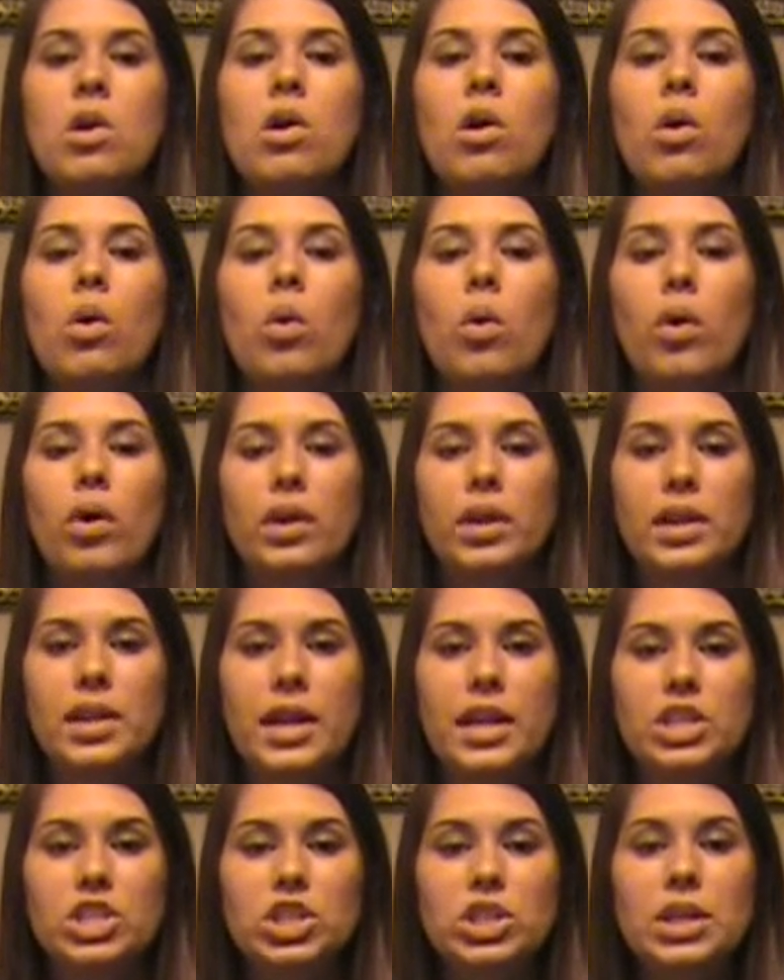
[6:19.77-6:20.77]

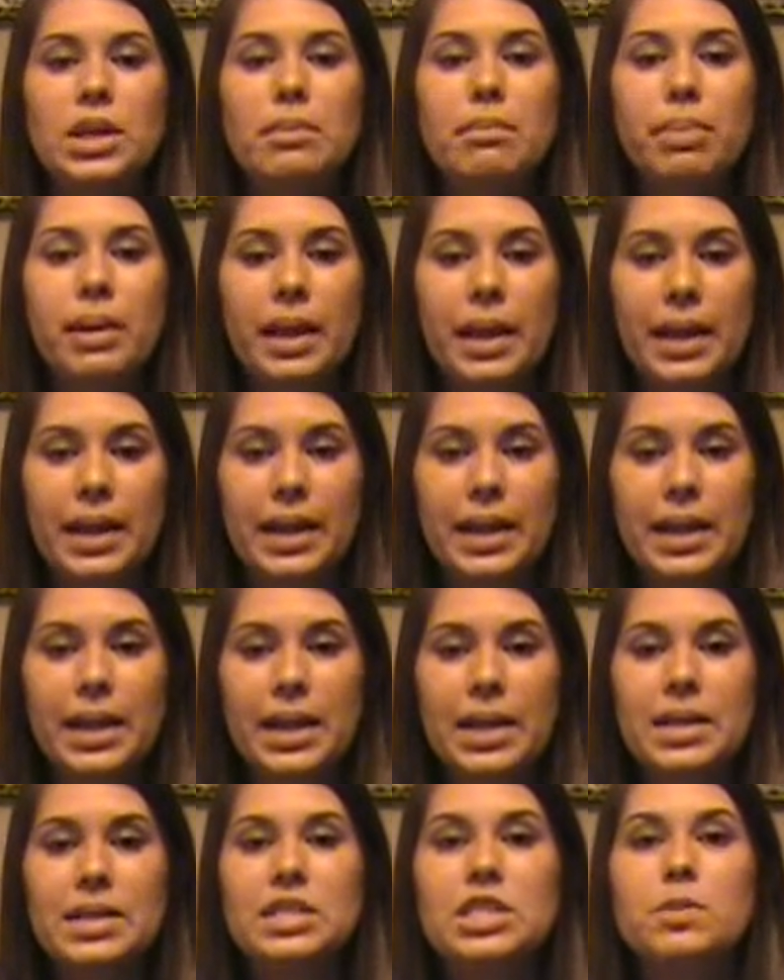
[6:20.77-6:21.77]
Coordination and planning,
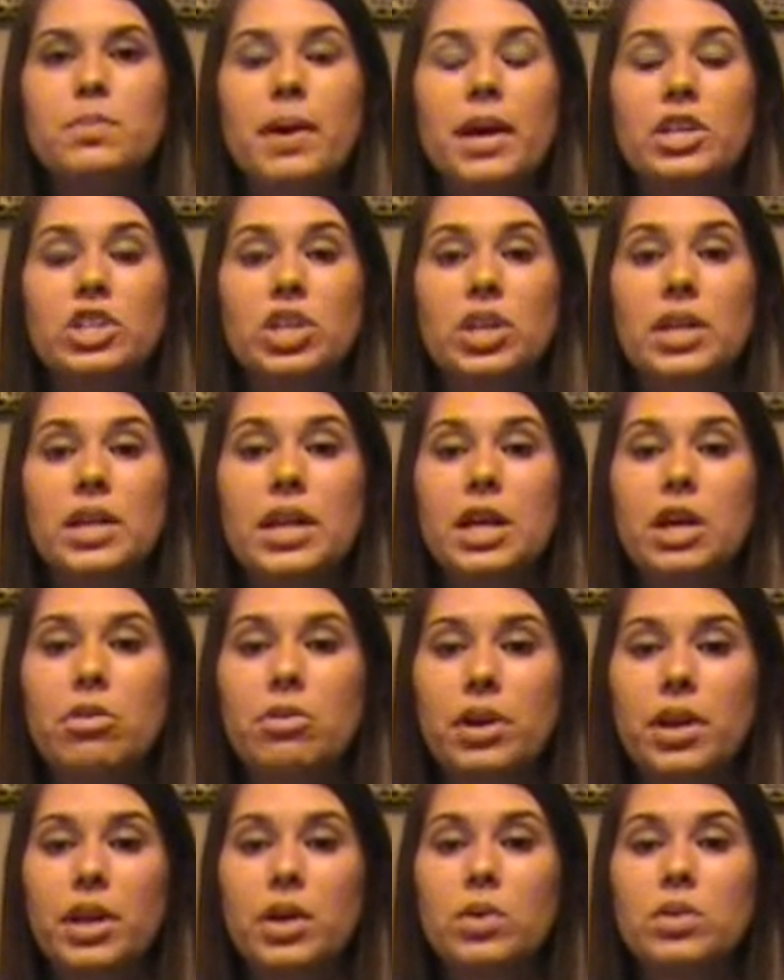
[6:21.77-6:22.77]
especially in
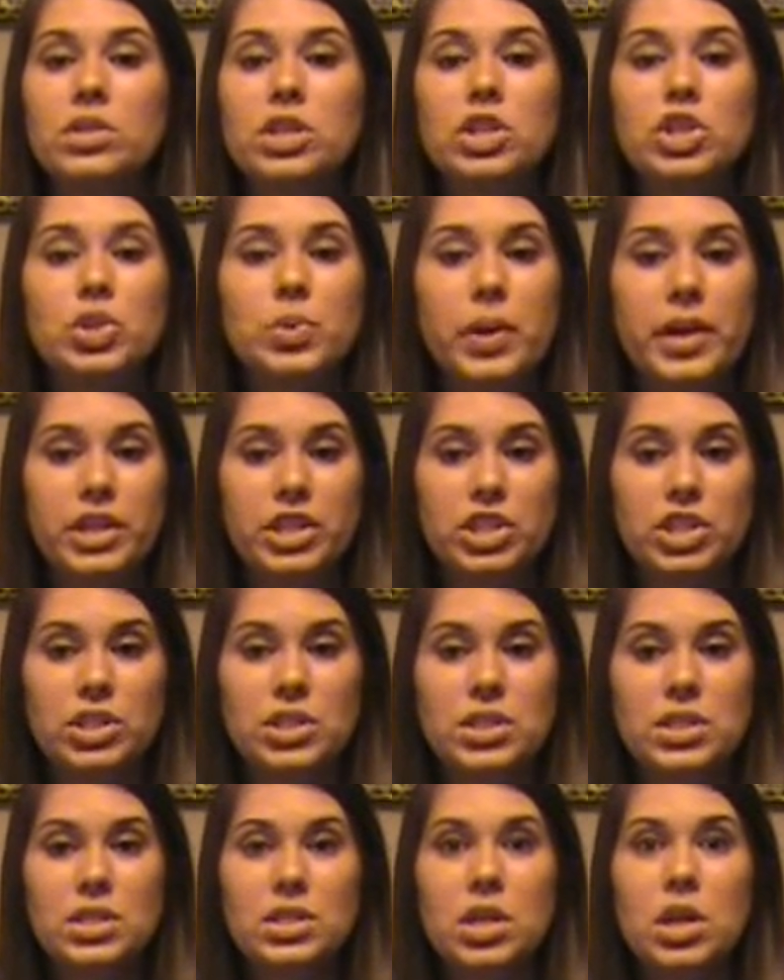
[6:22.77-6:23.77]
critical
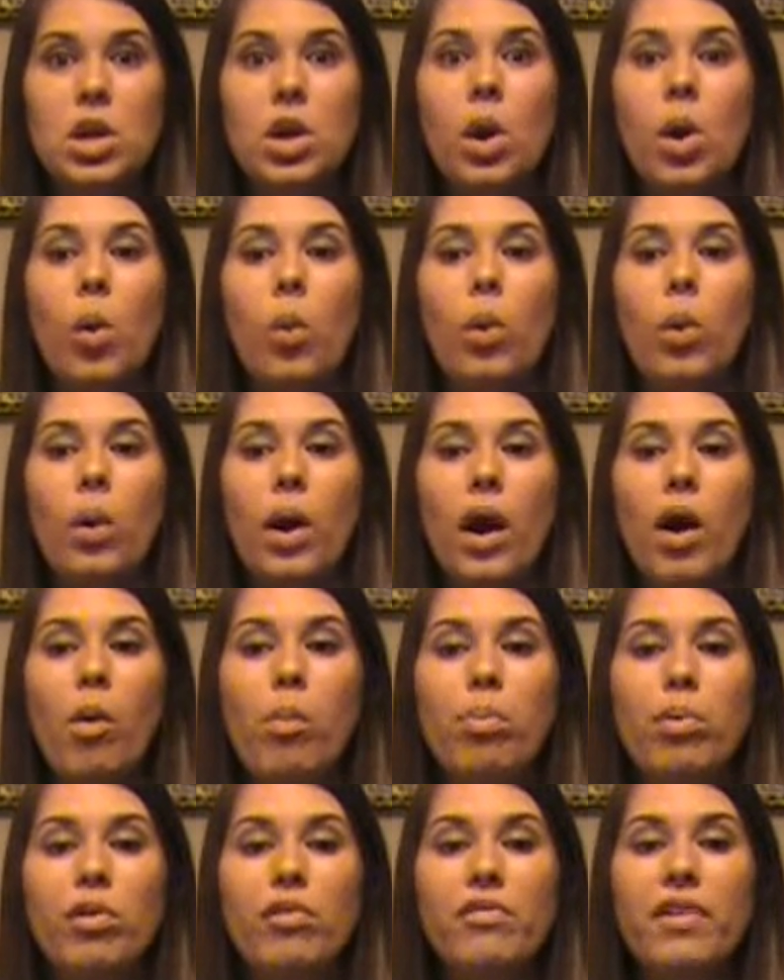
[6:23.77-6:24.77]
situations, will help
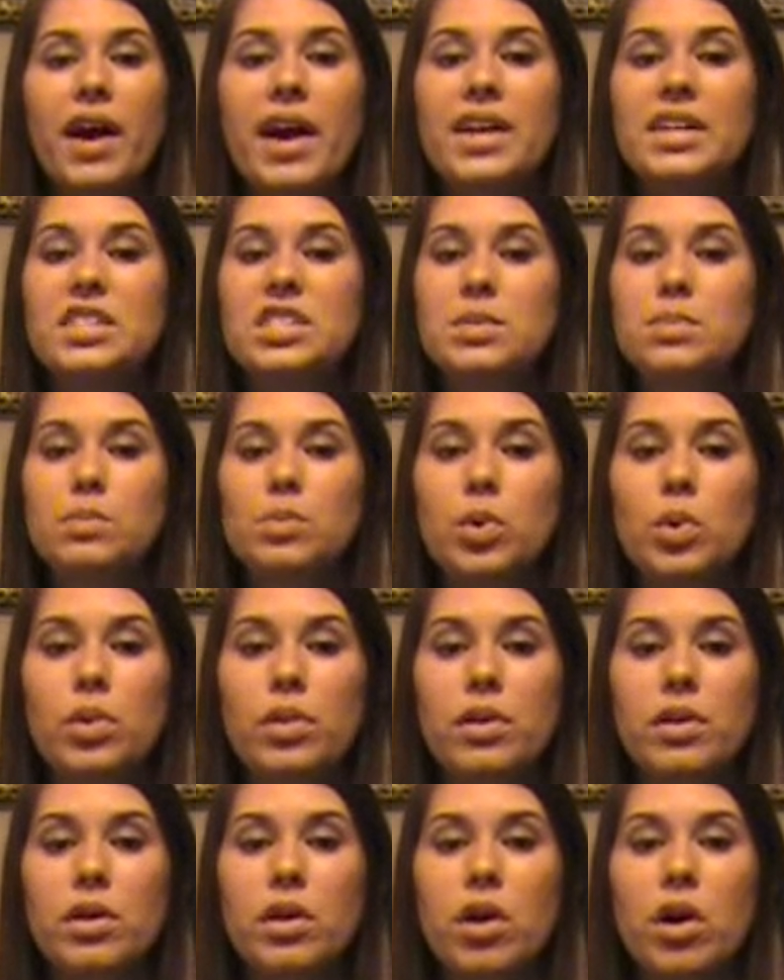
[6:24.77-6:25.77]
provide
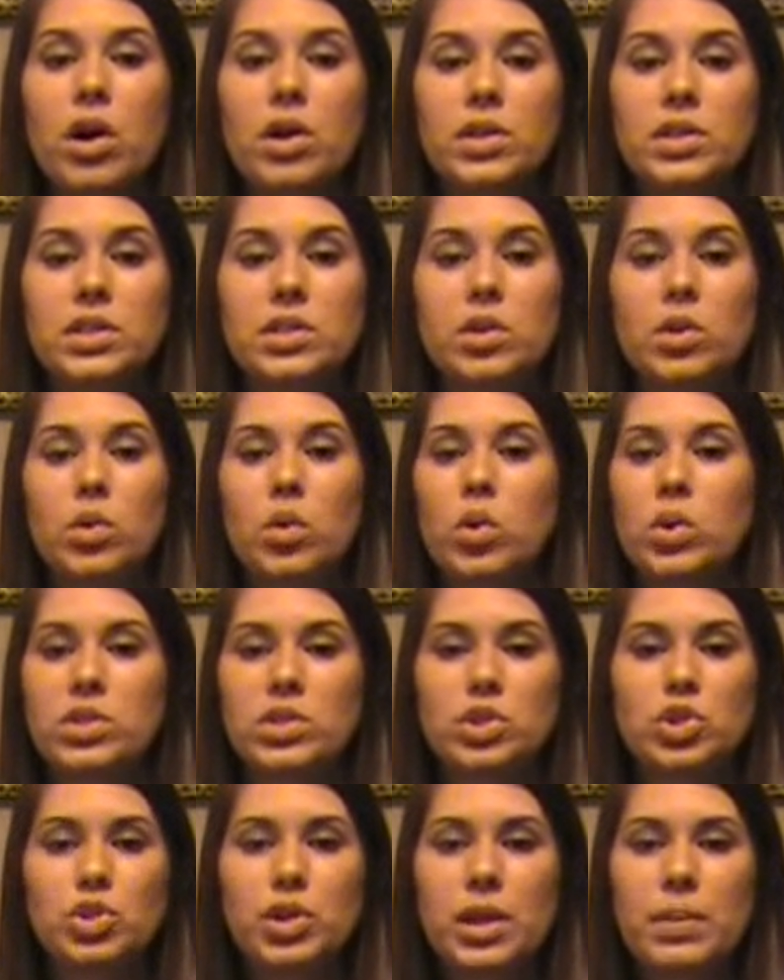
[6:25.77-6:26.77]
smoother course of
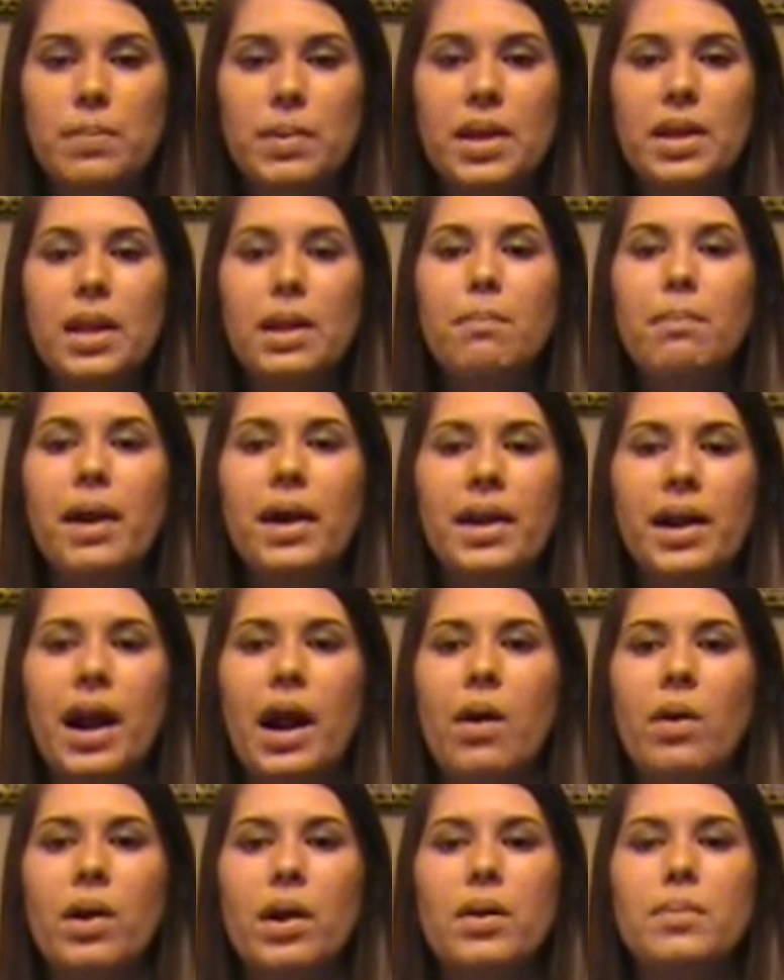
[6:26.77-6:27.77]
treatment and better
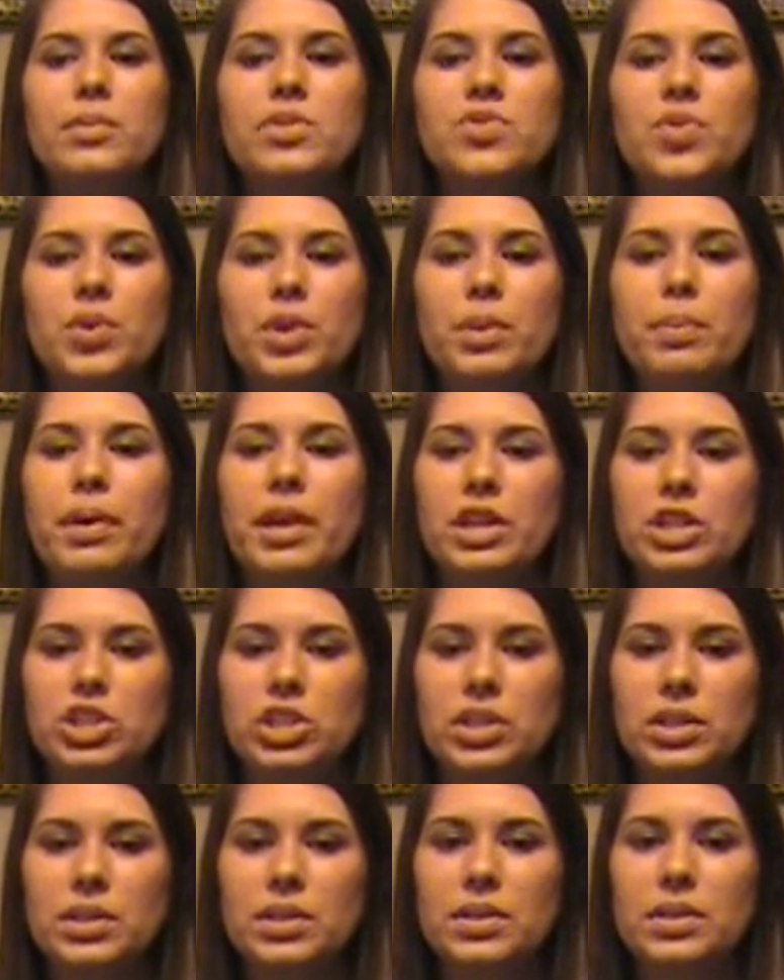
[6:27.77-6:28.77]
outcomes for the
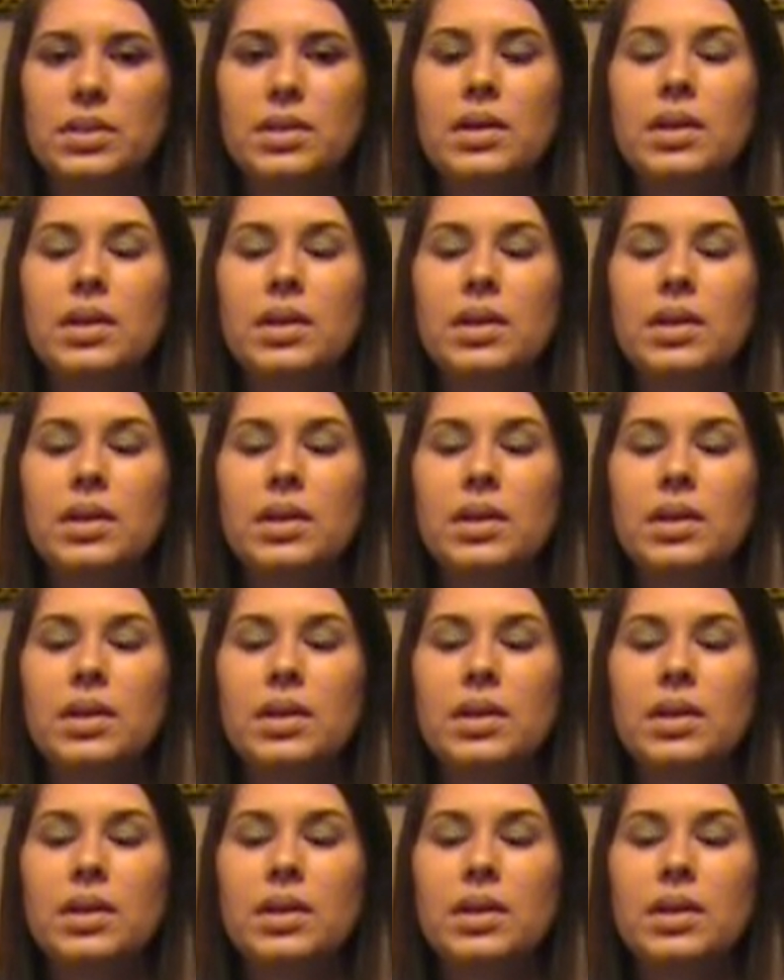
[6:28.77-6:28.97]
patient.